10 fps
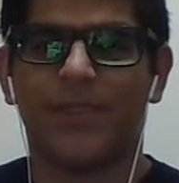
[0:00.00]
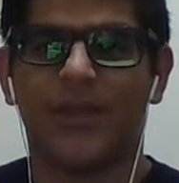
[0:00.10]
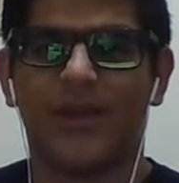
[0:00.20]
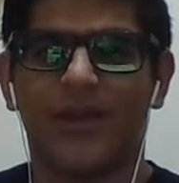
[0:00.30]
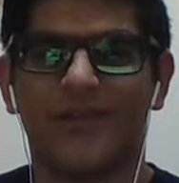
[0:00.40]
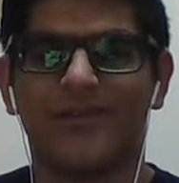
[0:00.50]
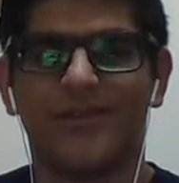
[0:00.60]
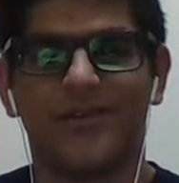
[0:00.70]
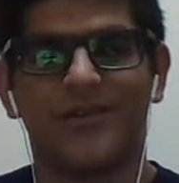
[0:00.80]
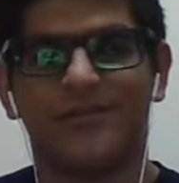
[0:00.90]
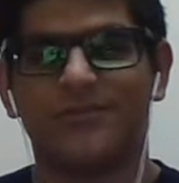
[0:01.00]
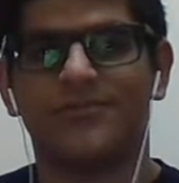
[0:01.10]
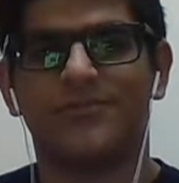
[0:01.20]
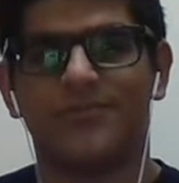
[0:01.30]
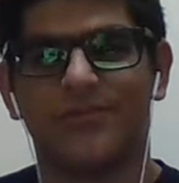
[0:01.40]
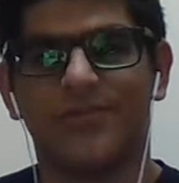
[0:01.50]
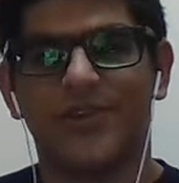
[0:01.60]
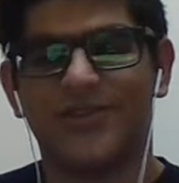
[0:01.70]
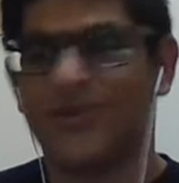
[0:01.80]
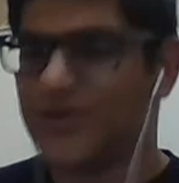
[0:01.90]
And uh,
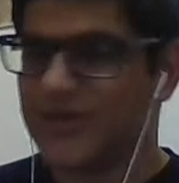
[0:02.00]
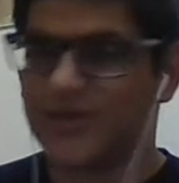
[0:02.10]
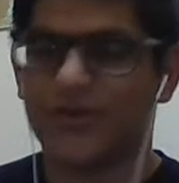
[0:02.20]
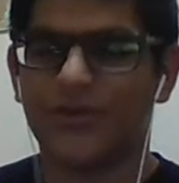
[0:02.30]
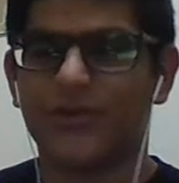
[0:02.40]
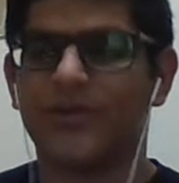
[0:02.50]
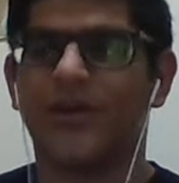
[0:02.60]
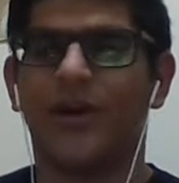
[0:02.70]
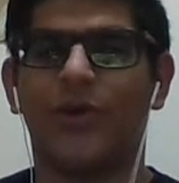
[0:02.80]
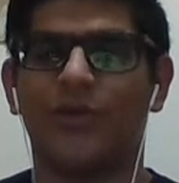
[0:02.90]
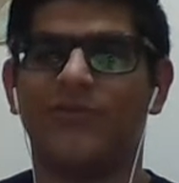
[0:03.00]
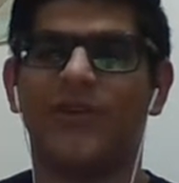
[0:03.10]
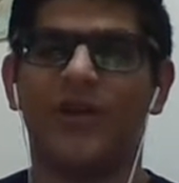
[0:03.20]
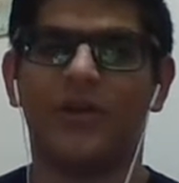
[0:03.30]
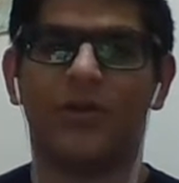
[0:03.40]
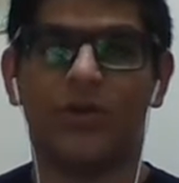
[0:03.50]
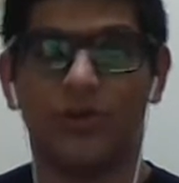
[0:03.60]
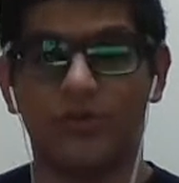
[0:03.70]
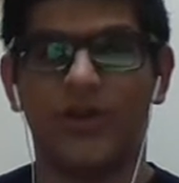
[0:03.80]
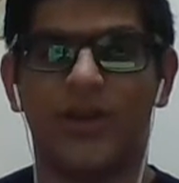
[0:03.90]
it's looking good. I hope we get a
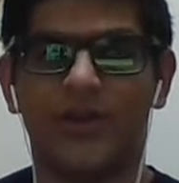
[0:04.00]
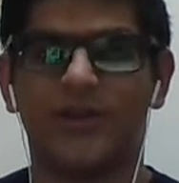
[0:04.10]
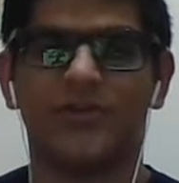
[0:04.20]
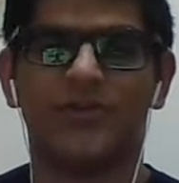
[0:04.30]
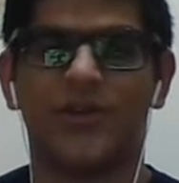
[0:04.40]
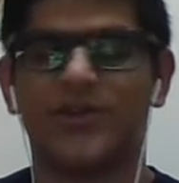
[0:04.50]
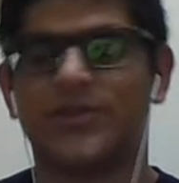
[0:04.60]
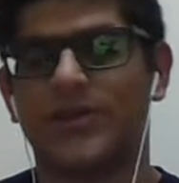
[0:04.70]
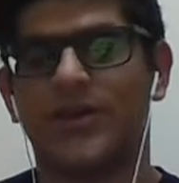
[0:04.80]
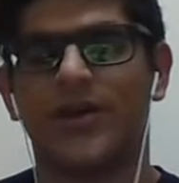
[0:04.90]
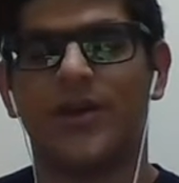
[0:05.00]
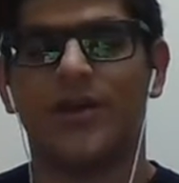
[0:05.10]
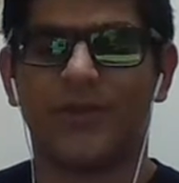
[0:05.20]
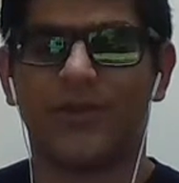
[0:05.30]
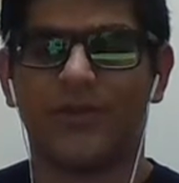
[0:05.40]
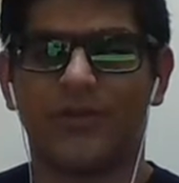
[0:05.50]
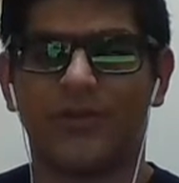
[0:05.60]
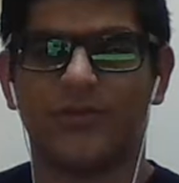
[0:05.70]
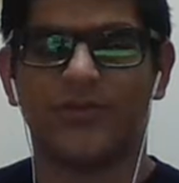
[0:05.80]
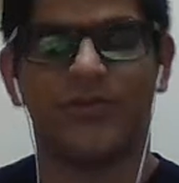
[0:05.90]
good ending to it
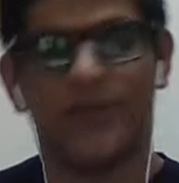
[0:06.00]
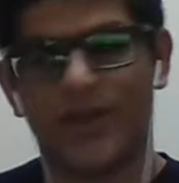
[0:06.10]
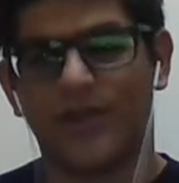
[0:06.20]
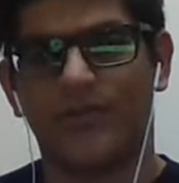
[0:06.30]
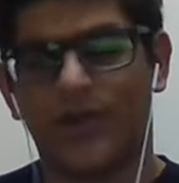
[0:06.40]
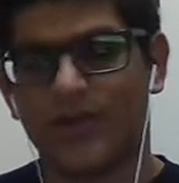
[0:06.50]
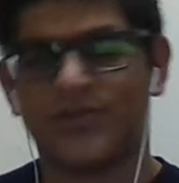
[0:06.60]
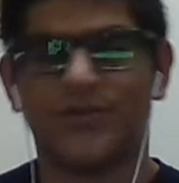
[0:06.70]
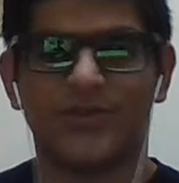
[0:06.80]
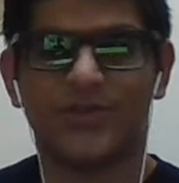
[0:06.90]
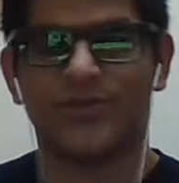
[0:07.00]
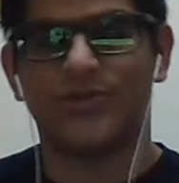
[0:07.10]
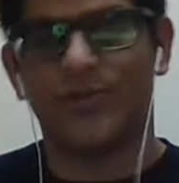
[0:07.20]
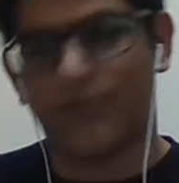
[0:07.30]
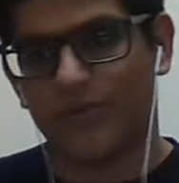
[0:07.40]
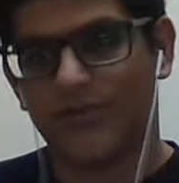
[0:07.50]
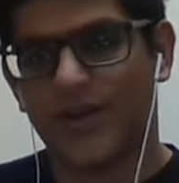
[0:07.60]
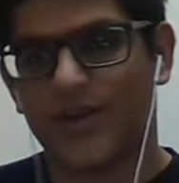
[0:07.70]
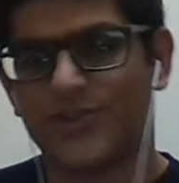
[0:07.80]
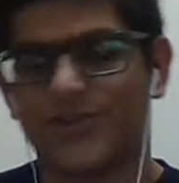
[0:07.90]
so we can have an awesome season 3 for
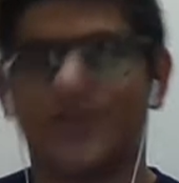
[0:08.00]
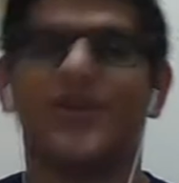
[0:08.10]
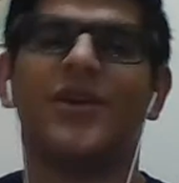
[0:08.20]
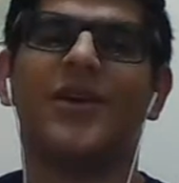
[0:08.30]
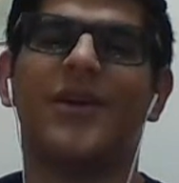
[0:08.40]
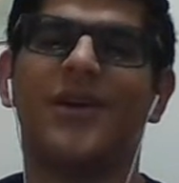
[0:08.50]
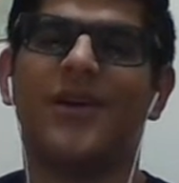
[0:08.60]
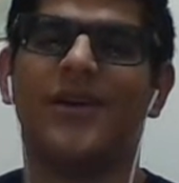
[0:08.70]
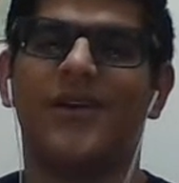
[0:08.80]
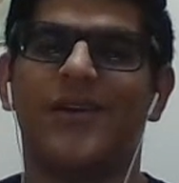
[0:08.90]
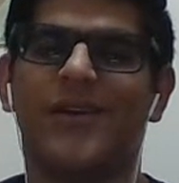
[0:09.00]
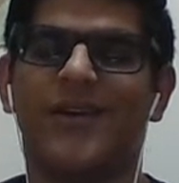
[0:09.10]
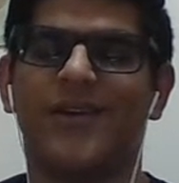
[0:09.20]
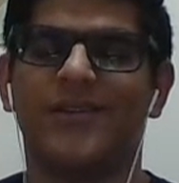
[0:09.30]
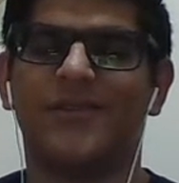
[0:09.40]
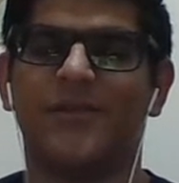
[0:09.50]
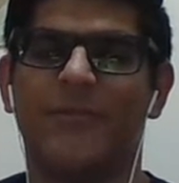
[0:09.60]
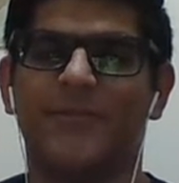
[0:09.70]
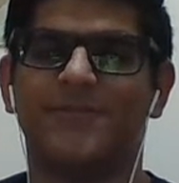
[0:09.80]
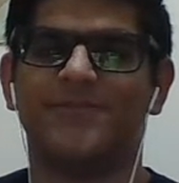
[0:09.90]
Flash and
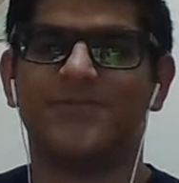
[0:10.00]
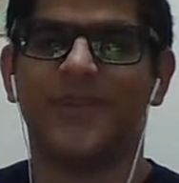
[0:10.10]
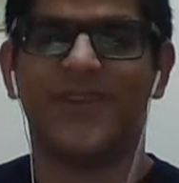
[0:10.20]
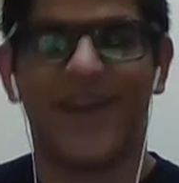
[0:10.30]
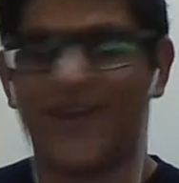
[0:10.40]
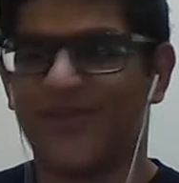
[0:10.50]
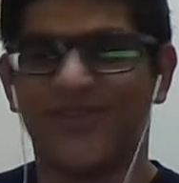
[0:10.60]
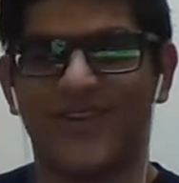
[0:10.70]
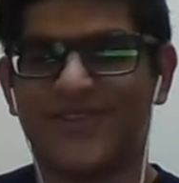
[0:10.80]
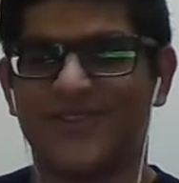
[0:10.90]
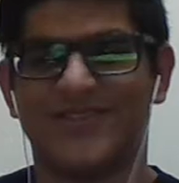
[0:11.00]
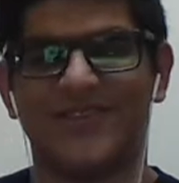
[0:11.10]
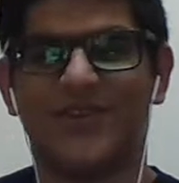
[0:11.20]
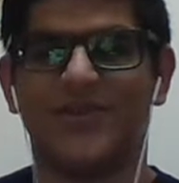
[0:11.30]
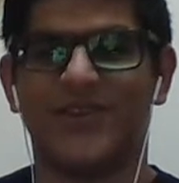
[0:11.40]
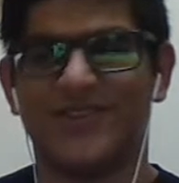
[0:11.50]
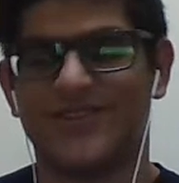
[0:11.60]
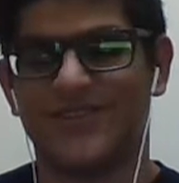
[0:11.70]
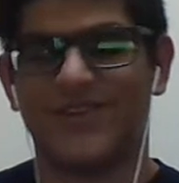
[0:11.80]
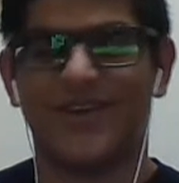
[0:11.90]
I cannot wait to see who is
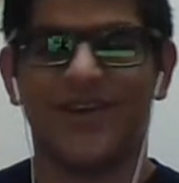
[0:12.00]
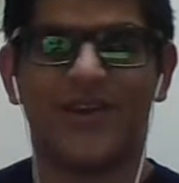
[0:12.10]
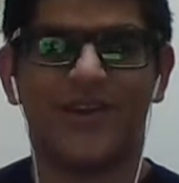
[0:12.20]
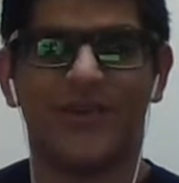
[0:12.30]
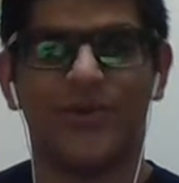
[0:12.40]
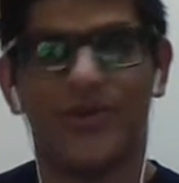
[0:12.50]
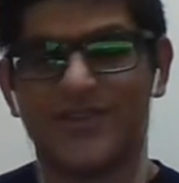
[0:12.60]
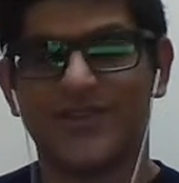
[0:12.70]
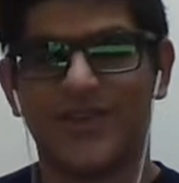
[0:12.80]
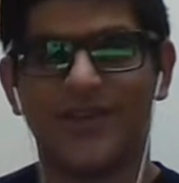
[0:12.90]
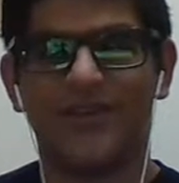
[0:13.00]
who is he